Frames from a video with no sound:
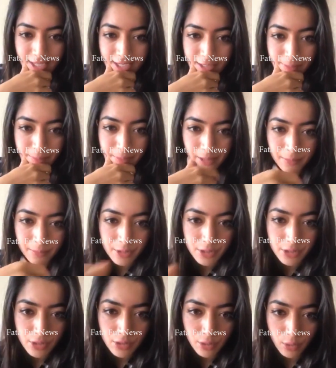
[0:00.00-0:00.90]
Any
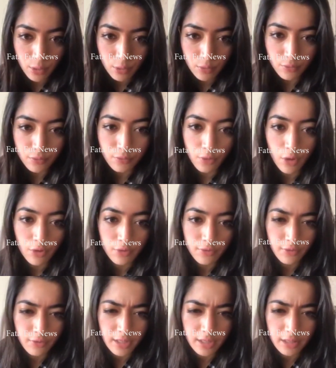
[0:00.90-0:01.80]
premiere show
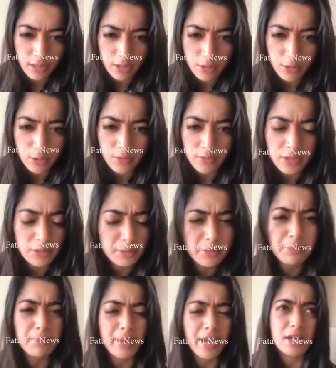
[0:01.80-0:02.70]
of Geeta
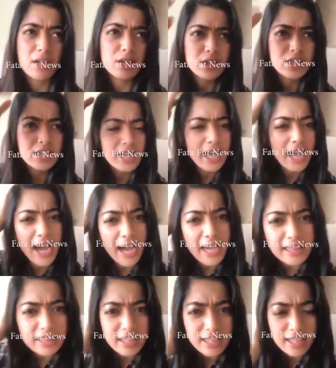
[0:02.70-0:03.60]
Govindam in Bangalore?
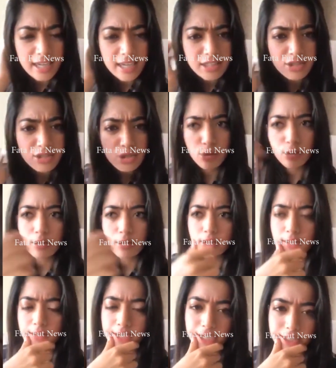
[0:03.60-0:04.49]
I think I
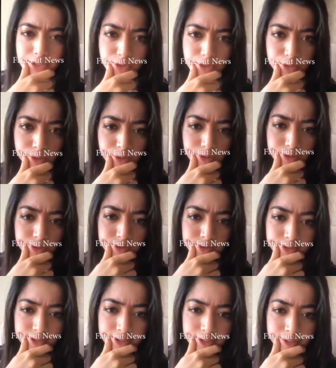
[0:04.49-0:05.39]
should talk
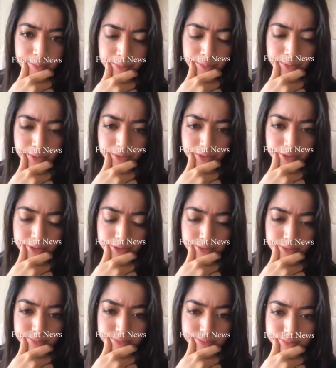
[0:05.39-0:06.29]
to the team about
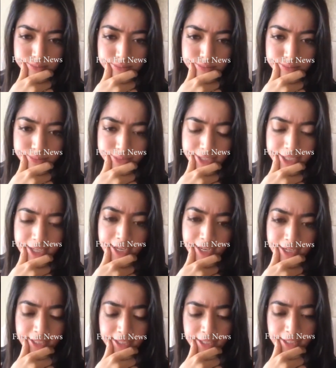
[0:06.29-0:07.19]
it.
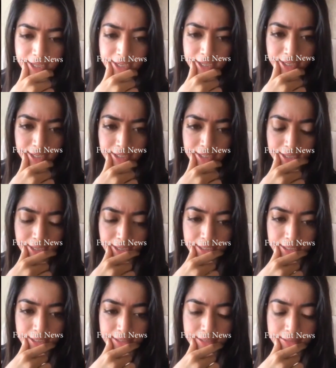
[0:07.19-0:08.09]
Haley,
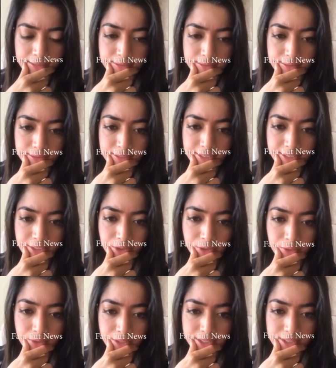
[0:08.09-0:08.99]
I'll
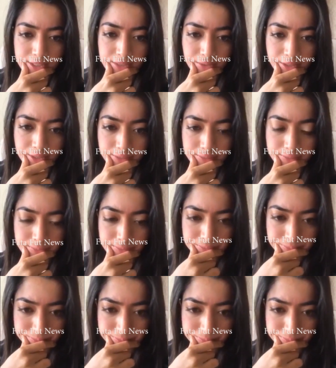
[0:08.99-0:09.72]
let you know, guys. Okay.